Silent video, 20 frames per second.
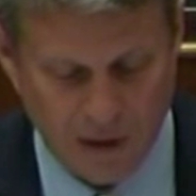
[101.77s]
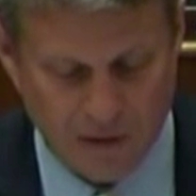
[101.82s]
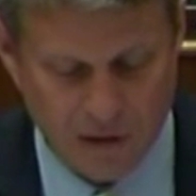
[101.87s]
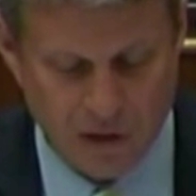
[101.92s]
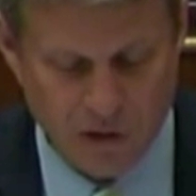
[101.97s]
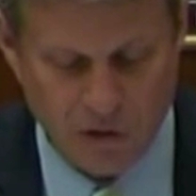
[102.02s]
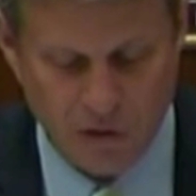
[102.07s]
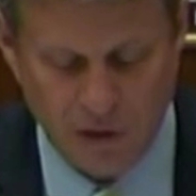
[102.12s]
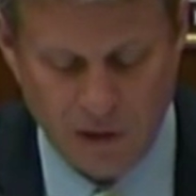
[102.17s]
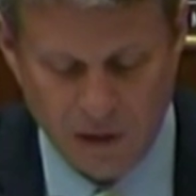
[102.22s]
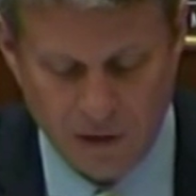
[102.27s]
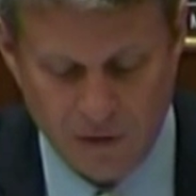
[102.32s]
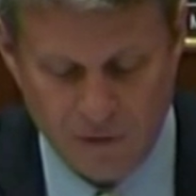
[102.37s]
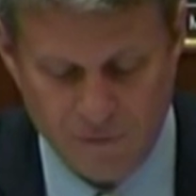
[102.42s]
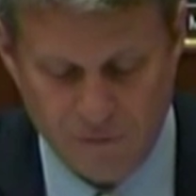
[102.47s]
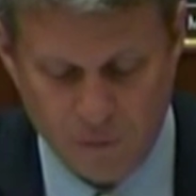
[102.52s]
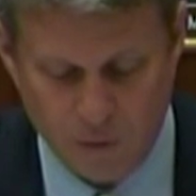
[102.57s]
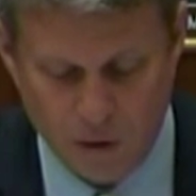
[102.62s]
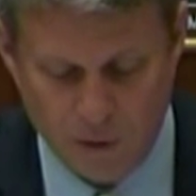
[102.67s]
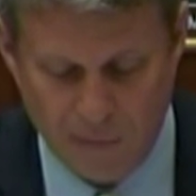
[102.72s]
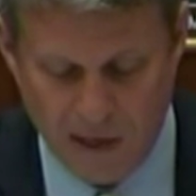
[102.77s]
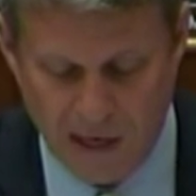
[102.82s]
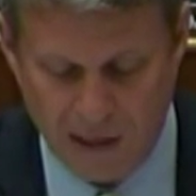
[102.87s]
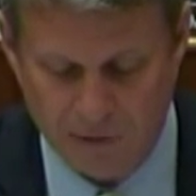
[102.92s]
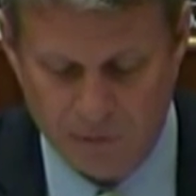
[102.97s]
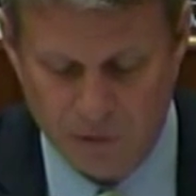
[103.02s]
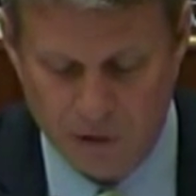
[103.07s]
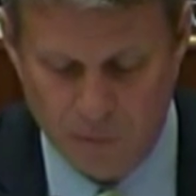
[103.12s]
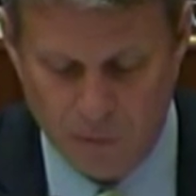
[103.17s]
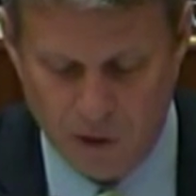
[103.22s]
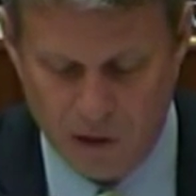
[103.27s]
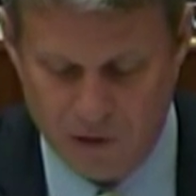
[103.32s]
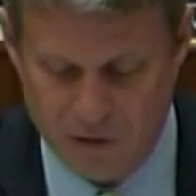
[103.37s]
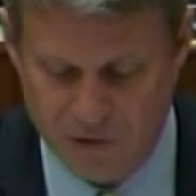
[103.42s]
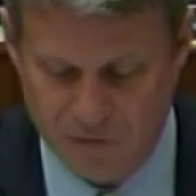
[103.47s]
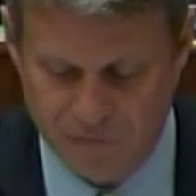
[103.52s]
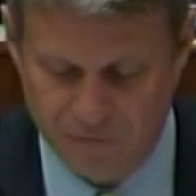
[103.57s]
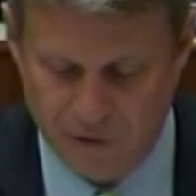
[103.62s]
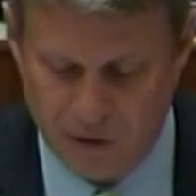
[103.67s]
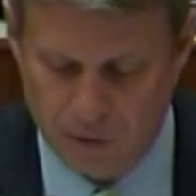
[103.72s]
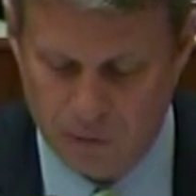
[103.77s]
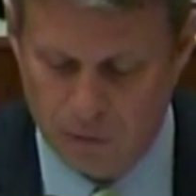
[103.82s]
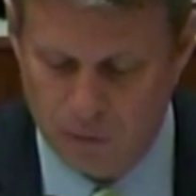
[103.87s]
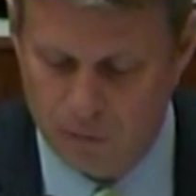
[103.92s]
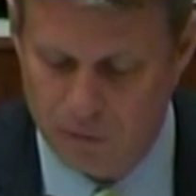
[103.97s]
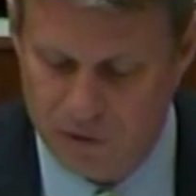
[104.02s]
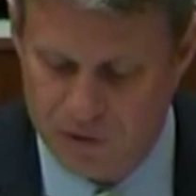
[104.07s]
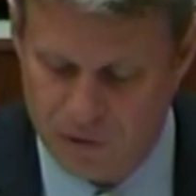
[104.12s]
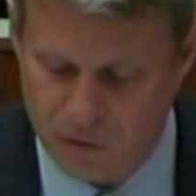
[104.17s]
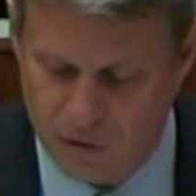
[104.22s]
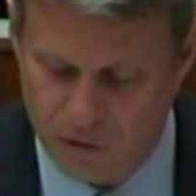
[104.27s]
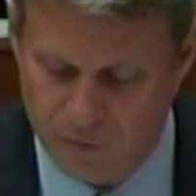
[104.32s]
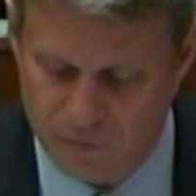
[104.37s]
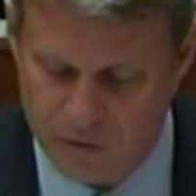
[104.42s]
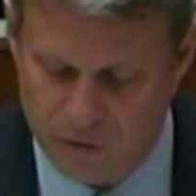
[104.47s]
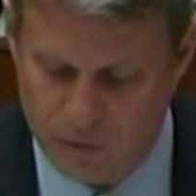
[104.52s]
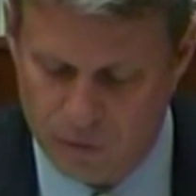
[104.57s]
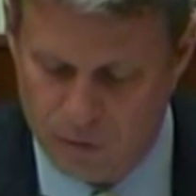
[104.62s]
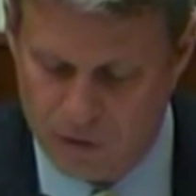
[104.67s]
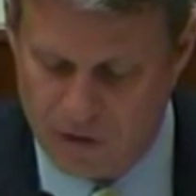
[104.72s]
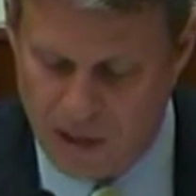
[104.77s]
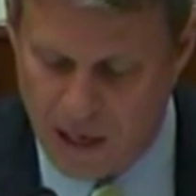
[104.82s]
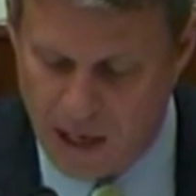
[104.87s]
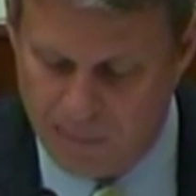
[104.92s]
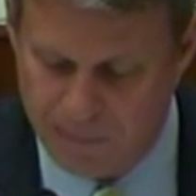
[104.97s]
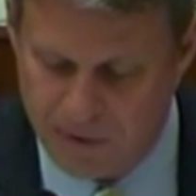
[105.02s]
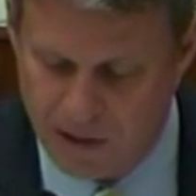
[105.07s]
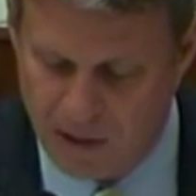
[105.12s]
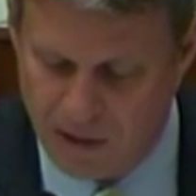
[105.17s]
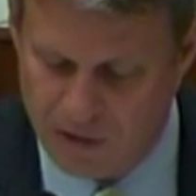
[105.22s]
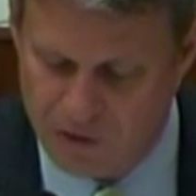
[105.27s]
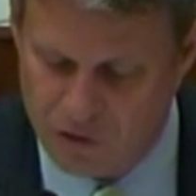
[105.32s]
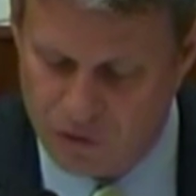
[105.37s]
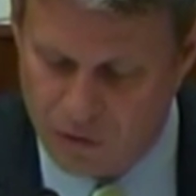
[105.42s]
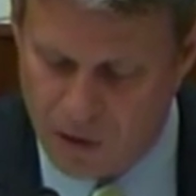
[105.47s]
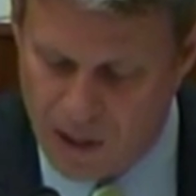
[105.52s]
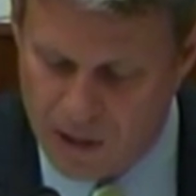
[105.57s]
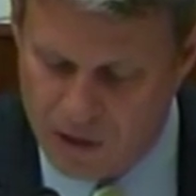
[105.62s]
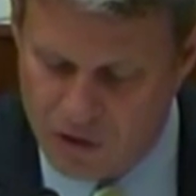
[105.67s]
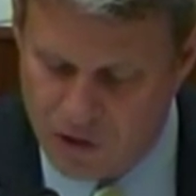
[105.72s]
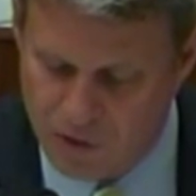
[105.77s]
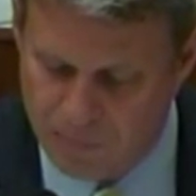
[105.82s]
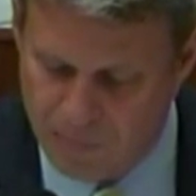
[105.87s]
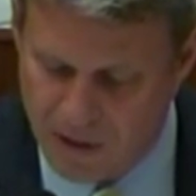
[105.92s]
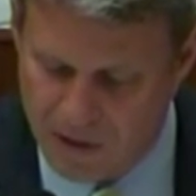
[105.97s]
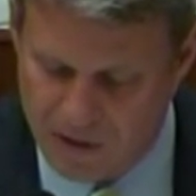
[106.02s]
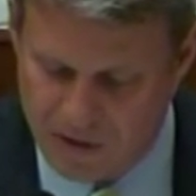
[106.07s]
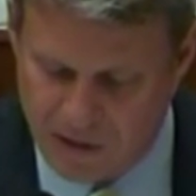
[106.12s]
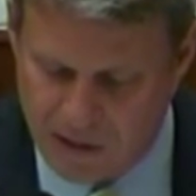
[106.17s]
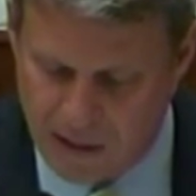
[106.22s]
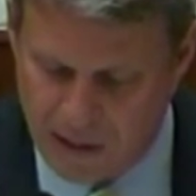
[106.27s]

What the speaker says: Additionally, the FORM Act requires the Federal Reserve to adopt a strategy-based